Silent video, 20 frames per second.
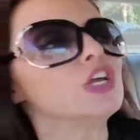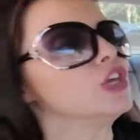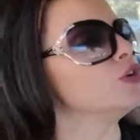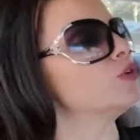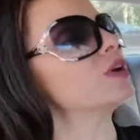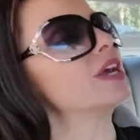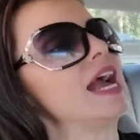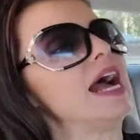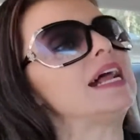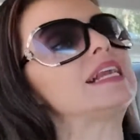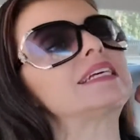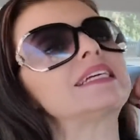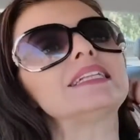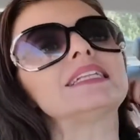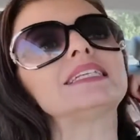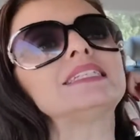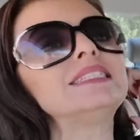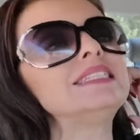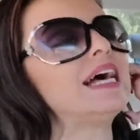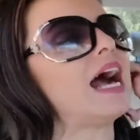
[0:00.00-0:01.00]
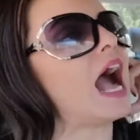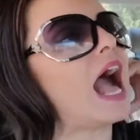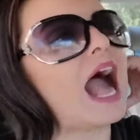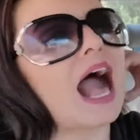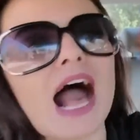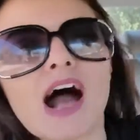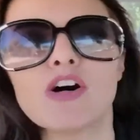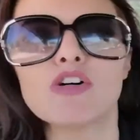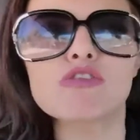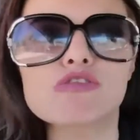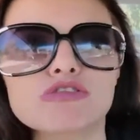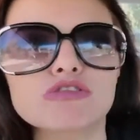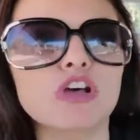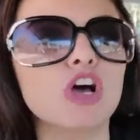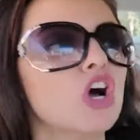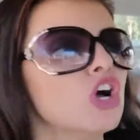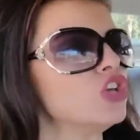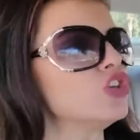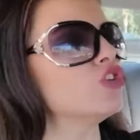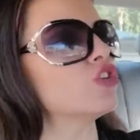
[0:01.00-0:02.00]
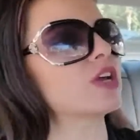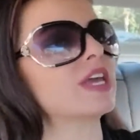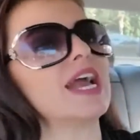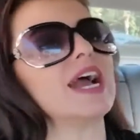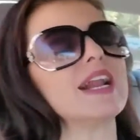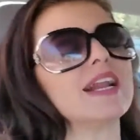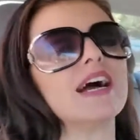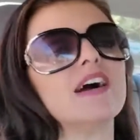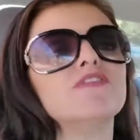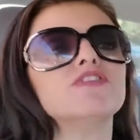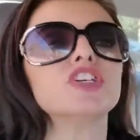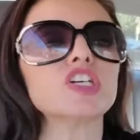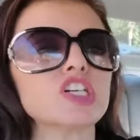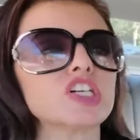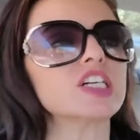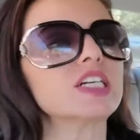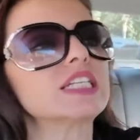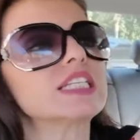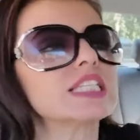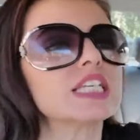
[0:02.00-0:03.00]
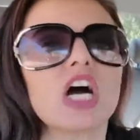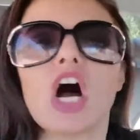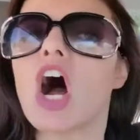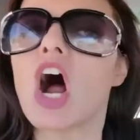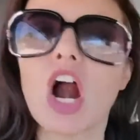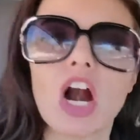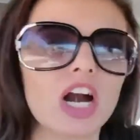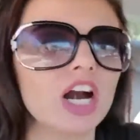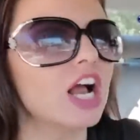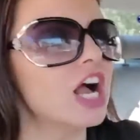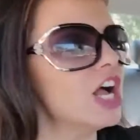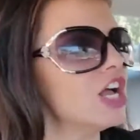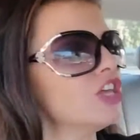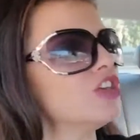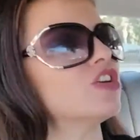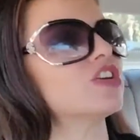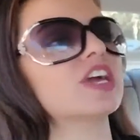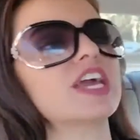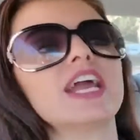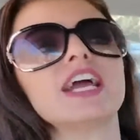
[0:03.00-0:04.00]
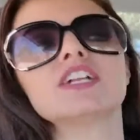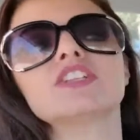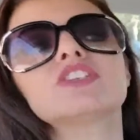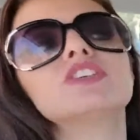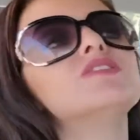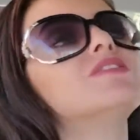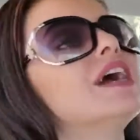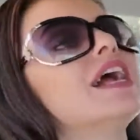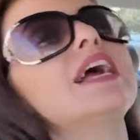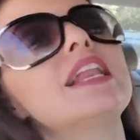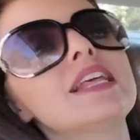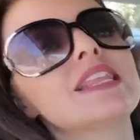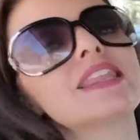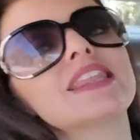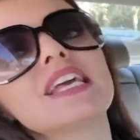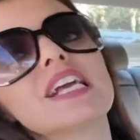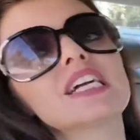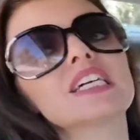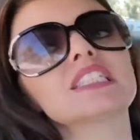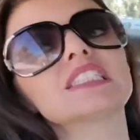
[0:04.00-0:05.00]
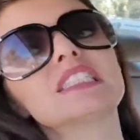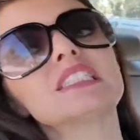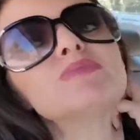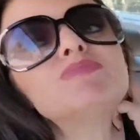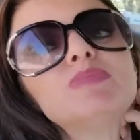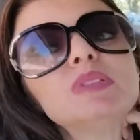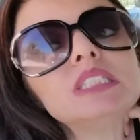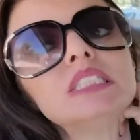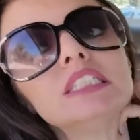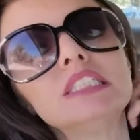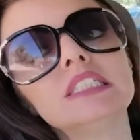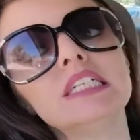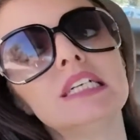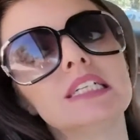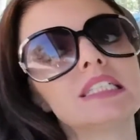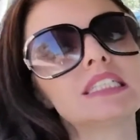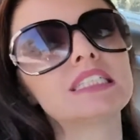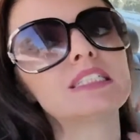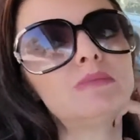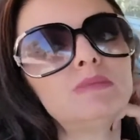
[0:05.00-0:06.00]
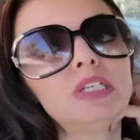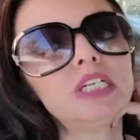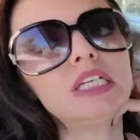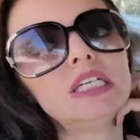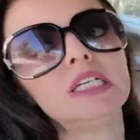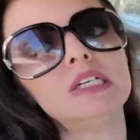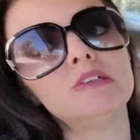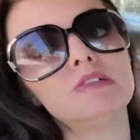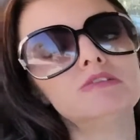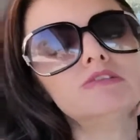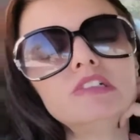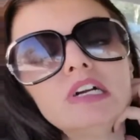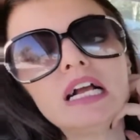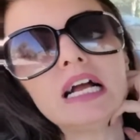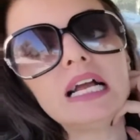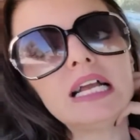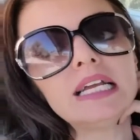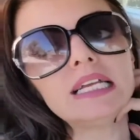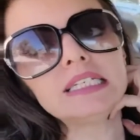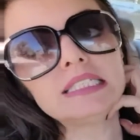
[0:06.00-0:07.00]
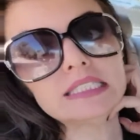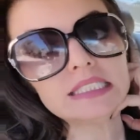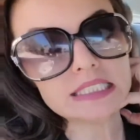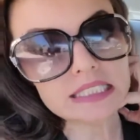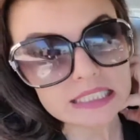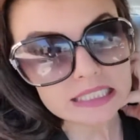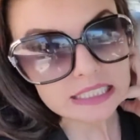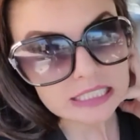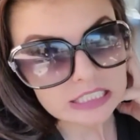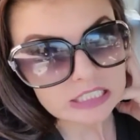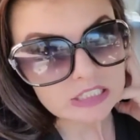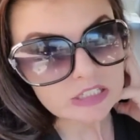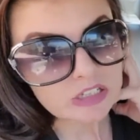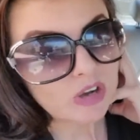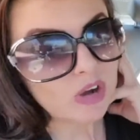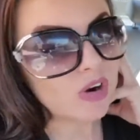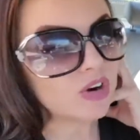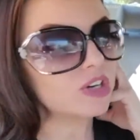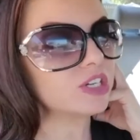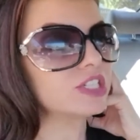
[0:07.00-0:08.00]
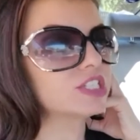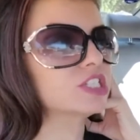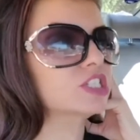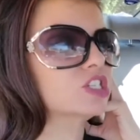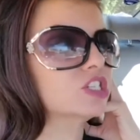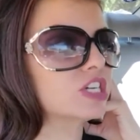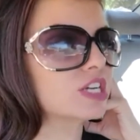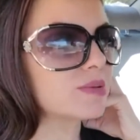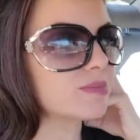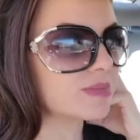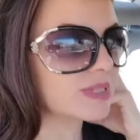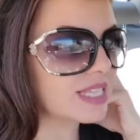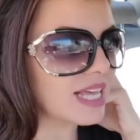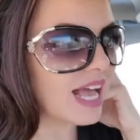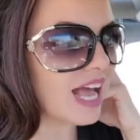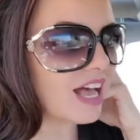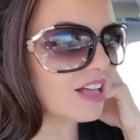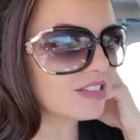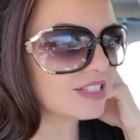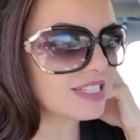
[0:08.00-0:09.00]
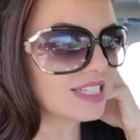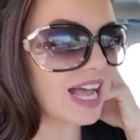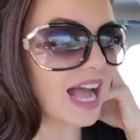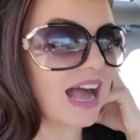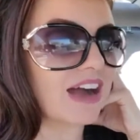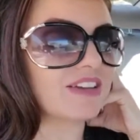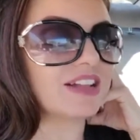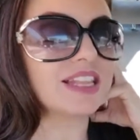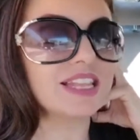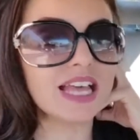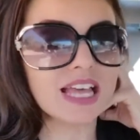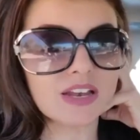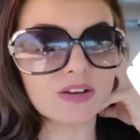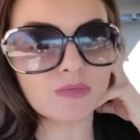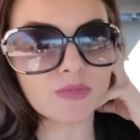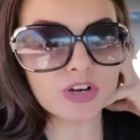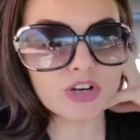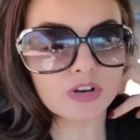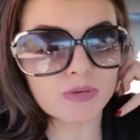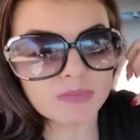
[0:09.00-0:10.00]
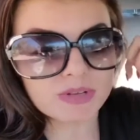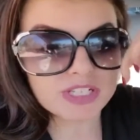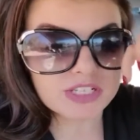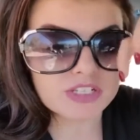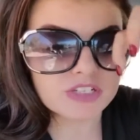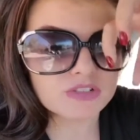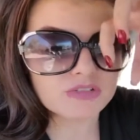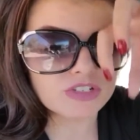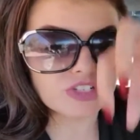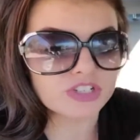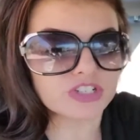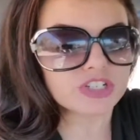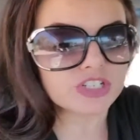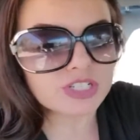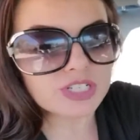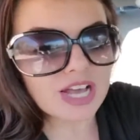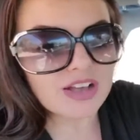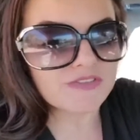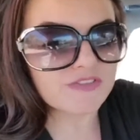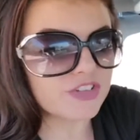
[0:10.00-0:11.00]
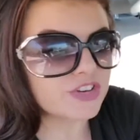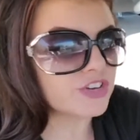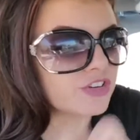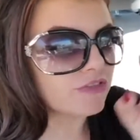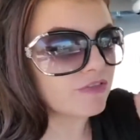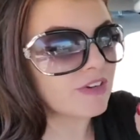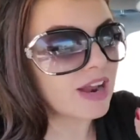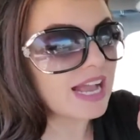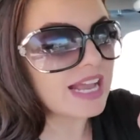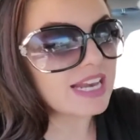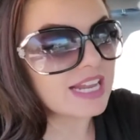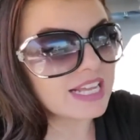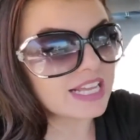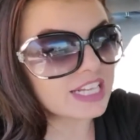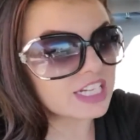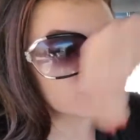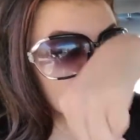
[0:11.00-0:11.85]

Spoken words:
You can't clean the house. You can't have your guitar. You can't do anything because the bird has to be right here or it screams the house down. And then when you're busy doing your stuff and you're writing and